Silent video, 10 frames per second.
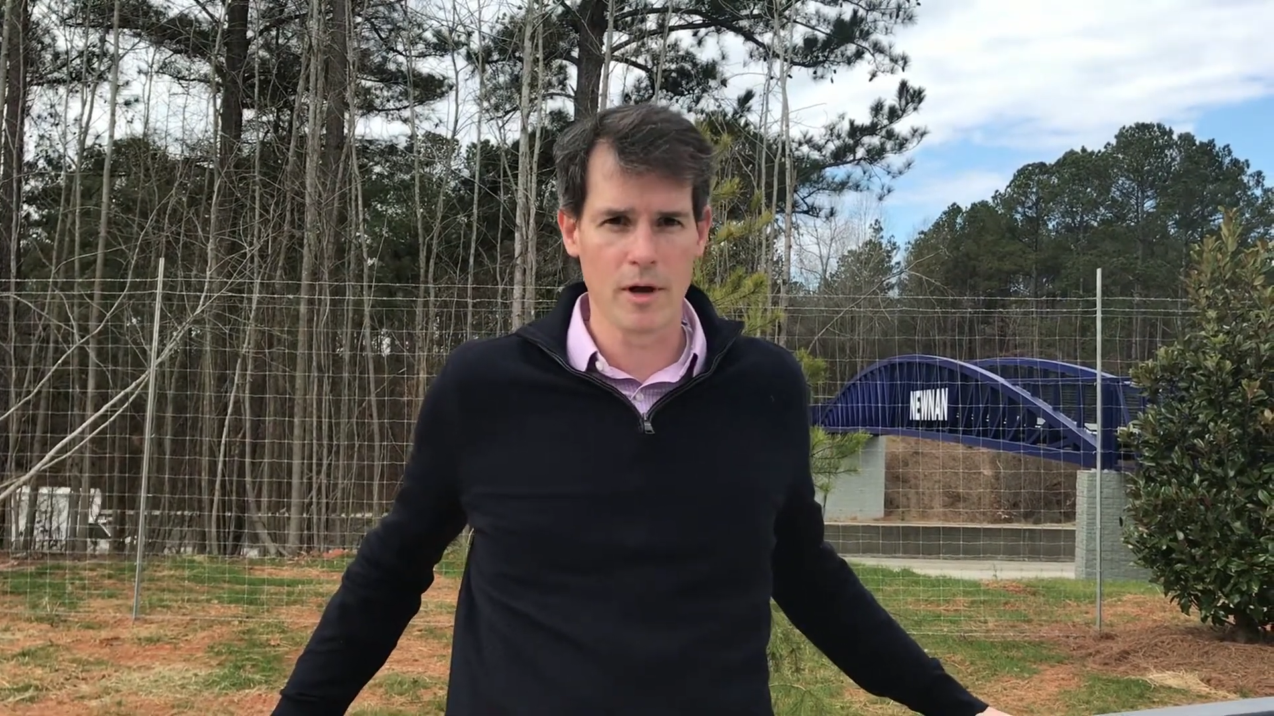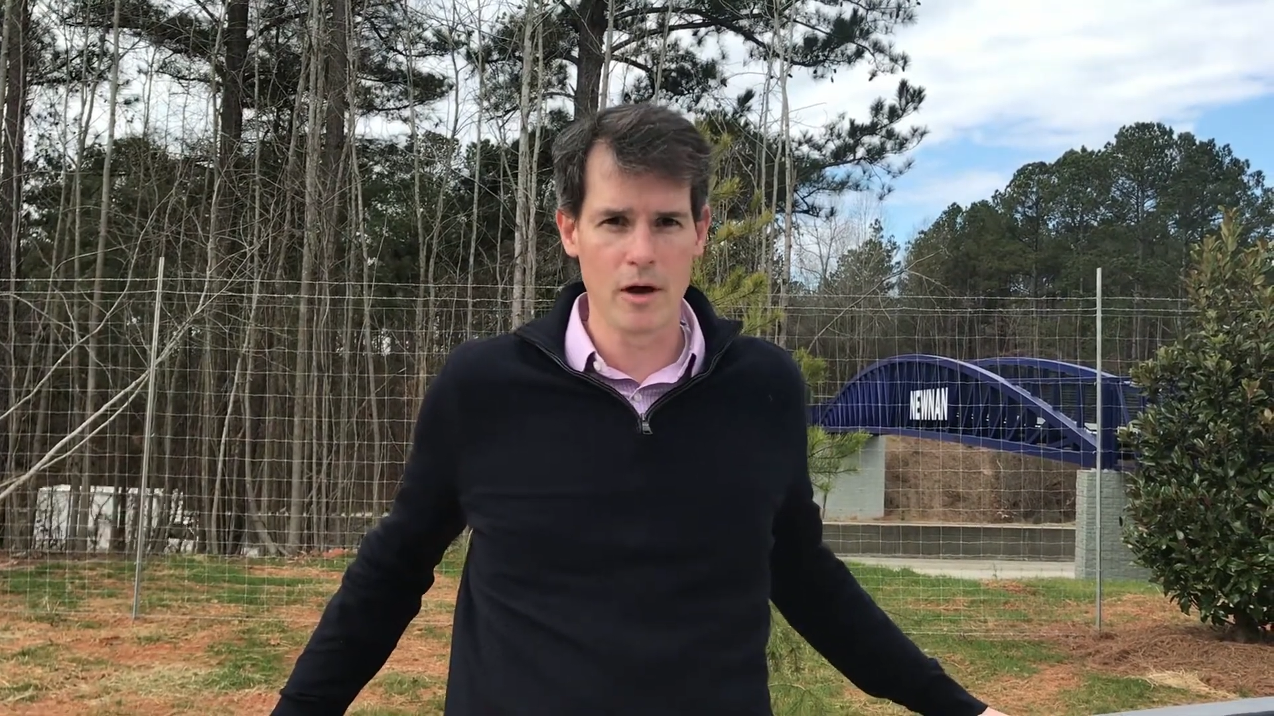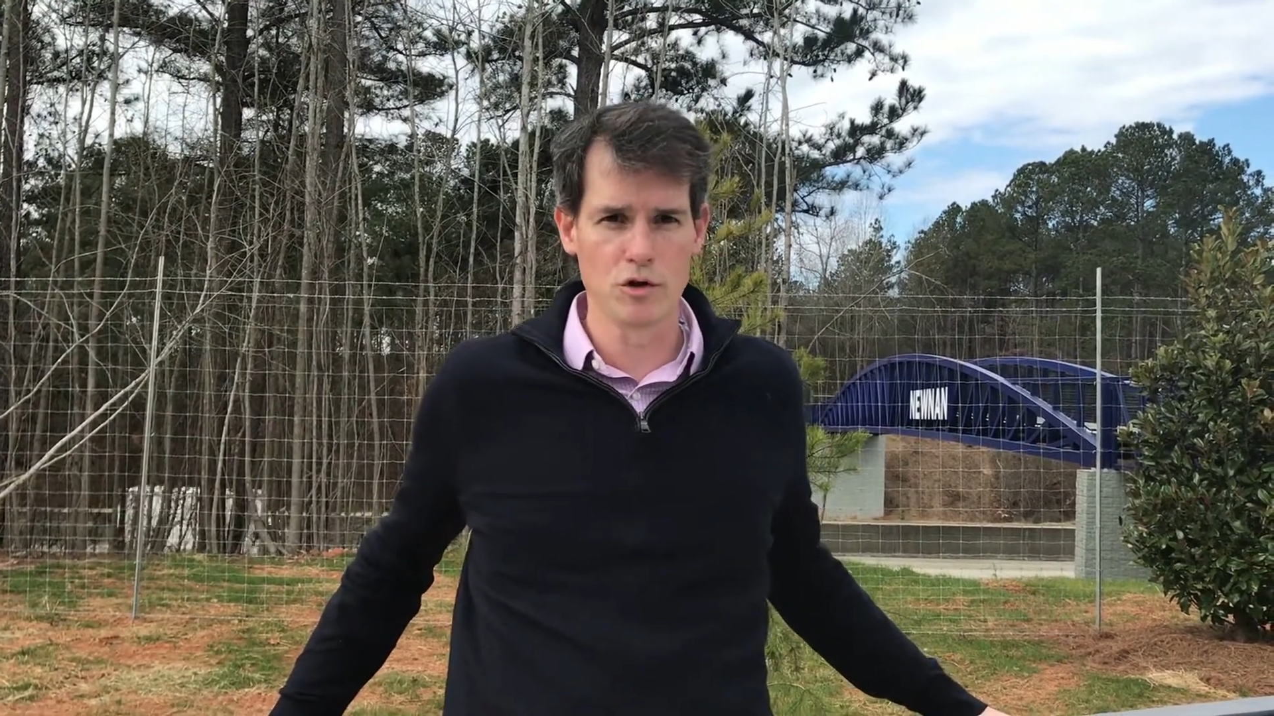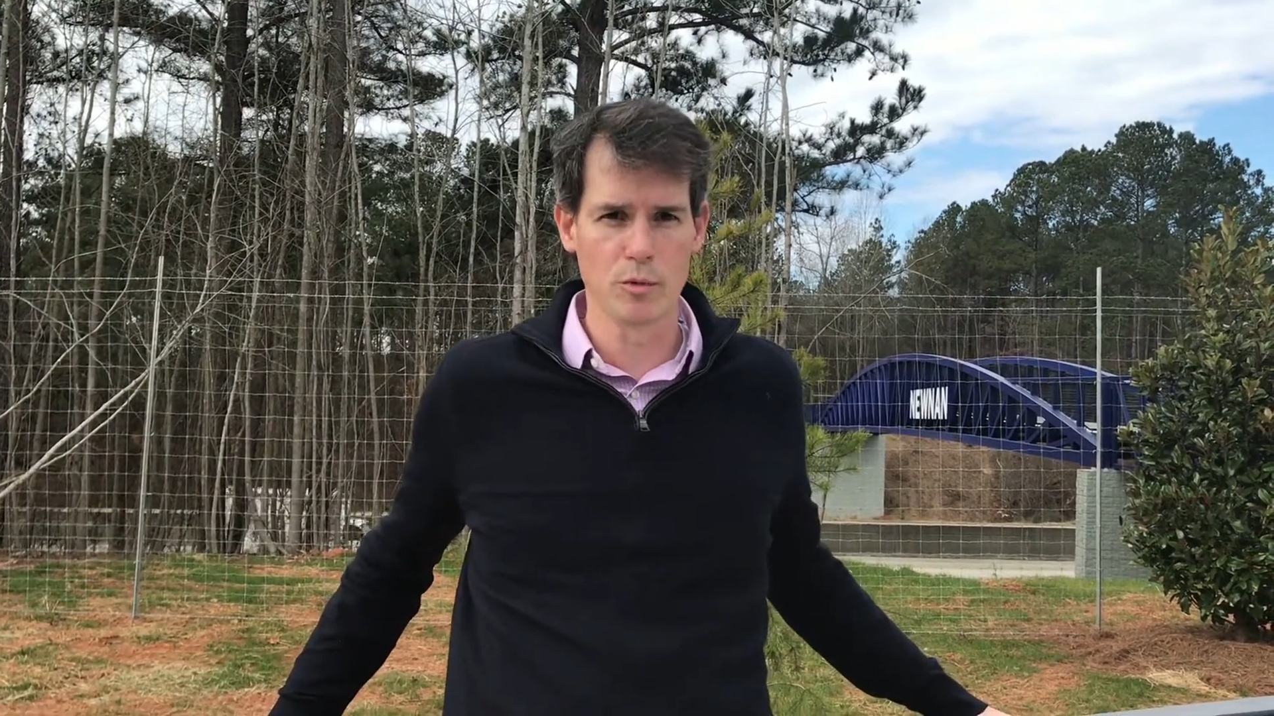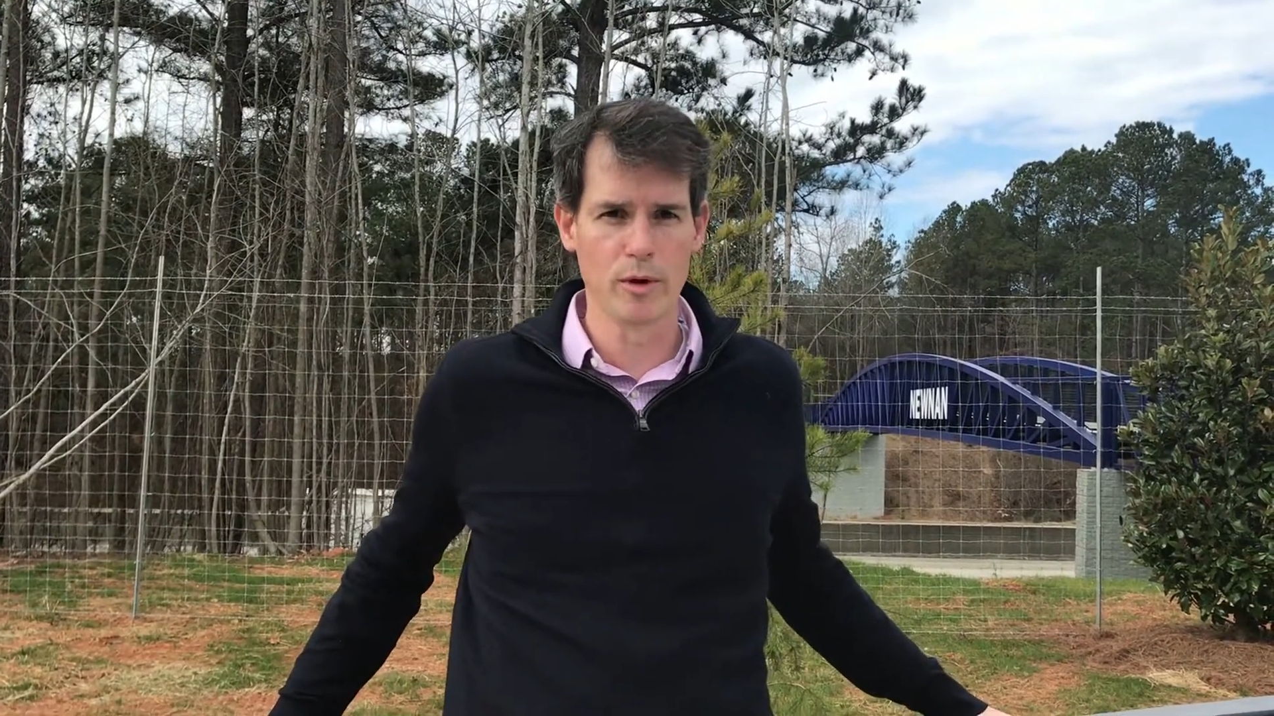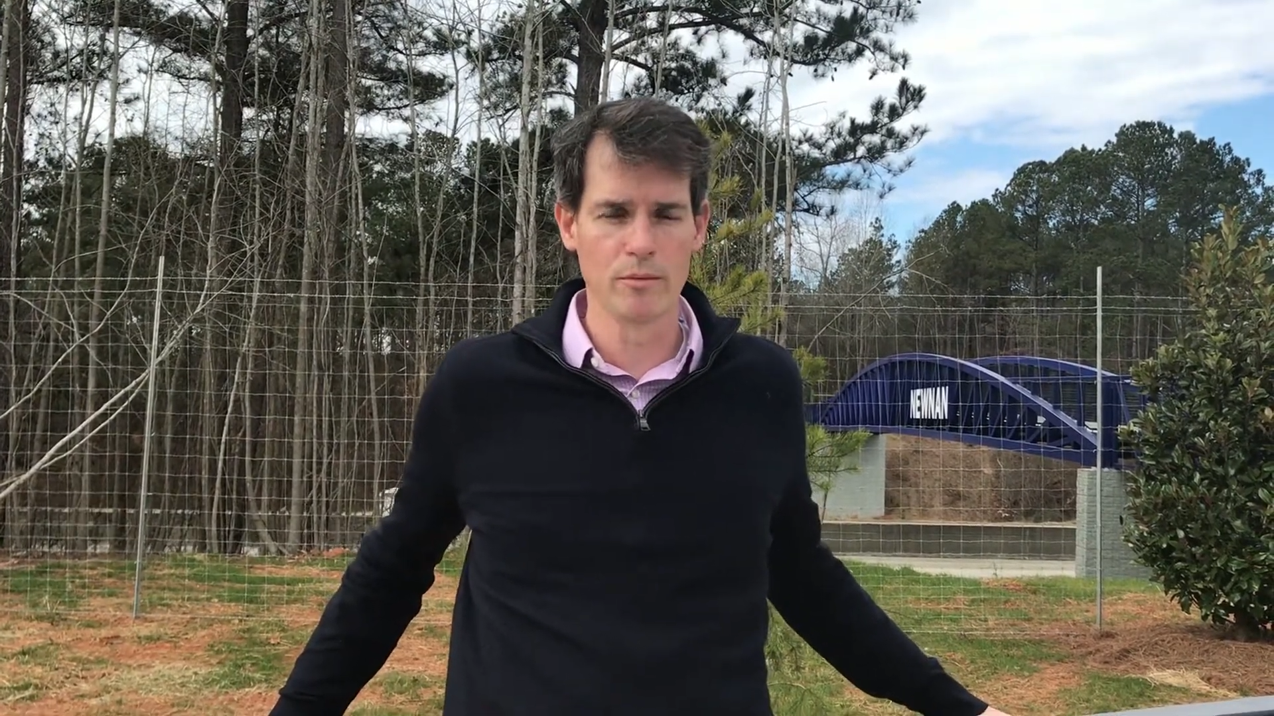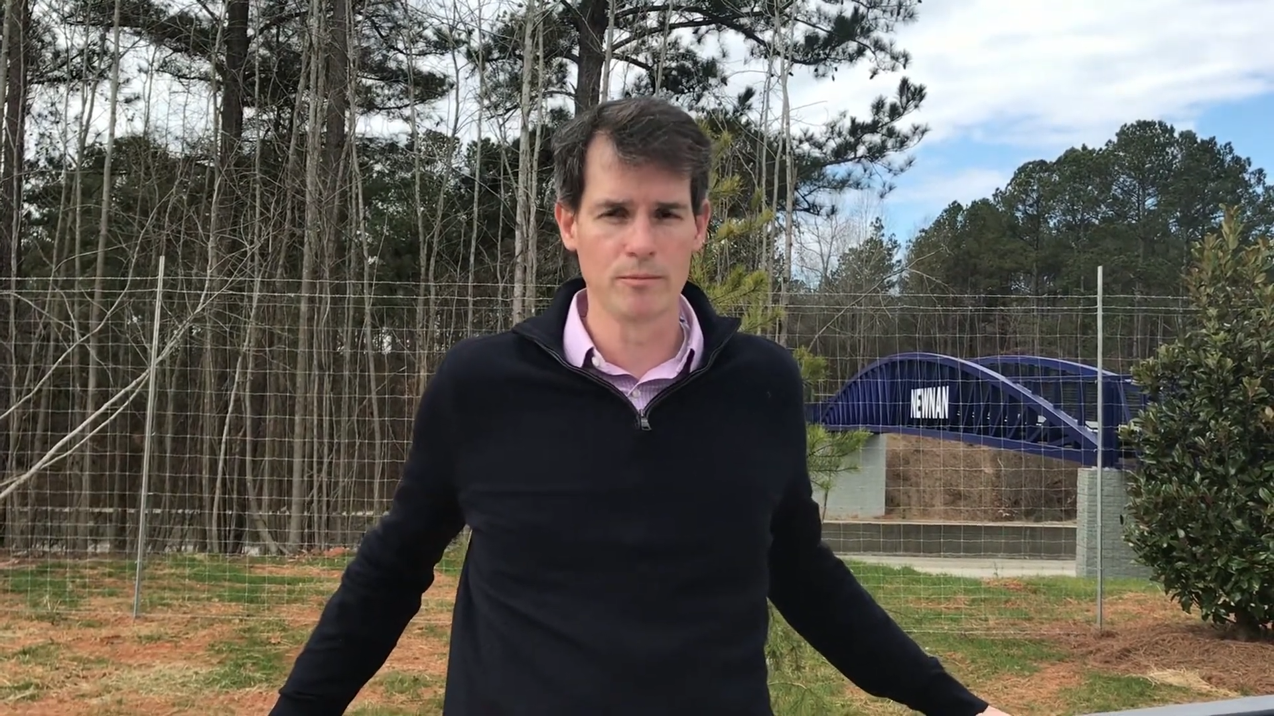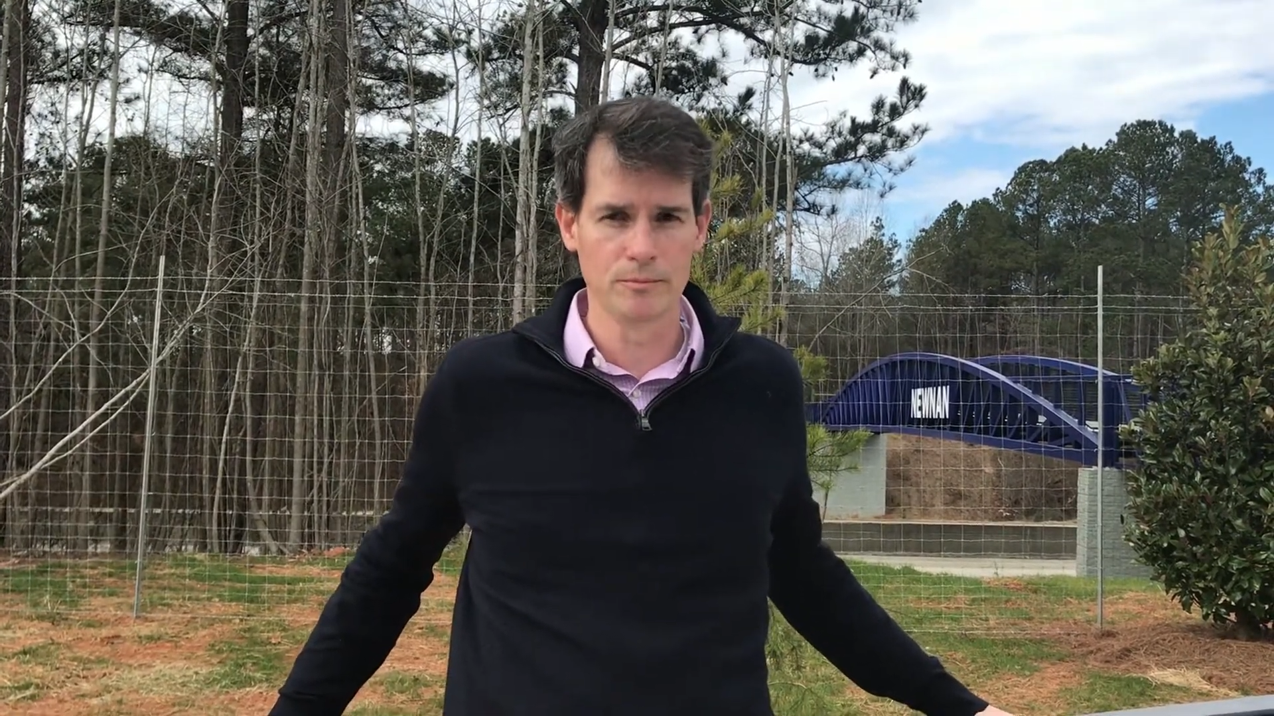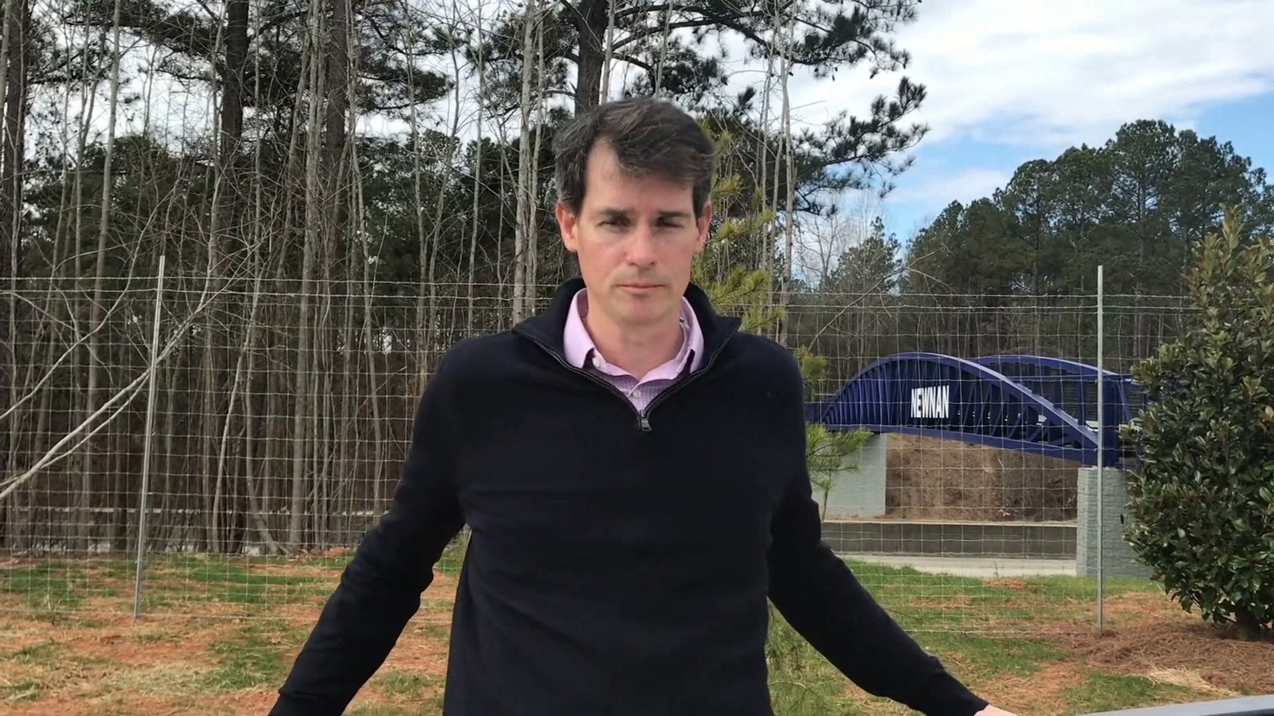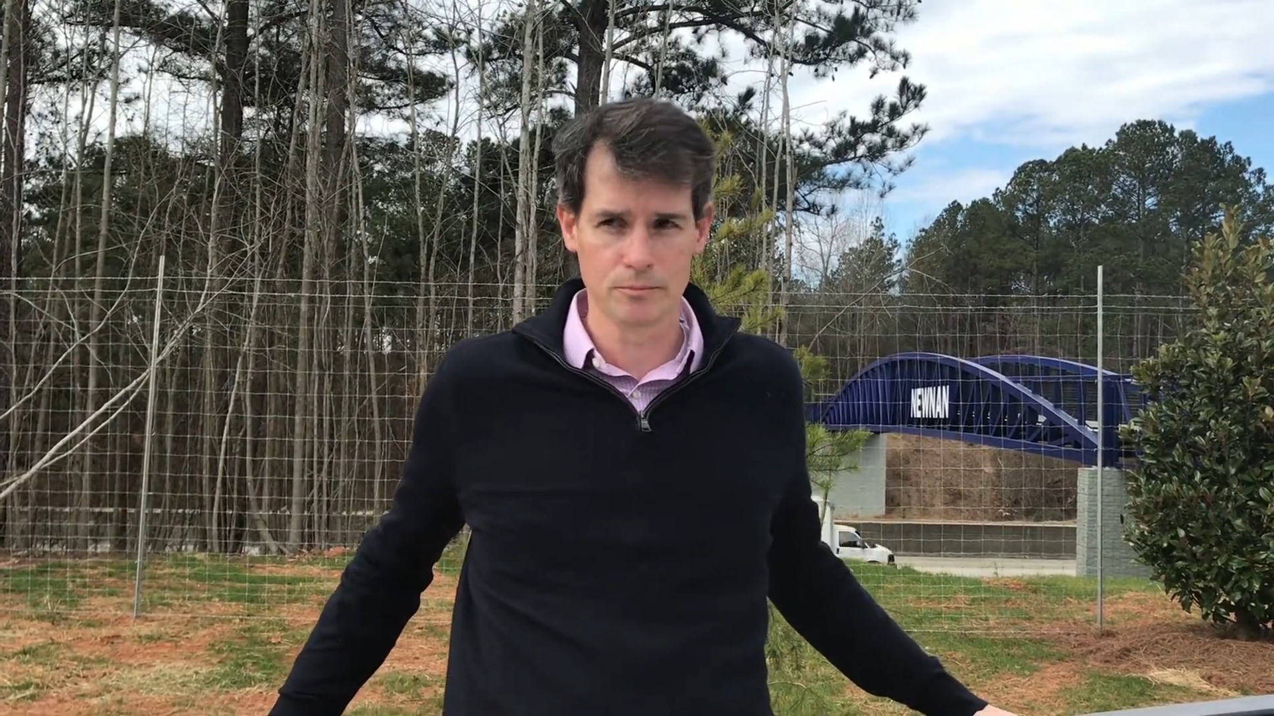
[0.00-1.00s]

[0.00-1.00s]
councilmen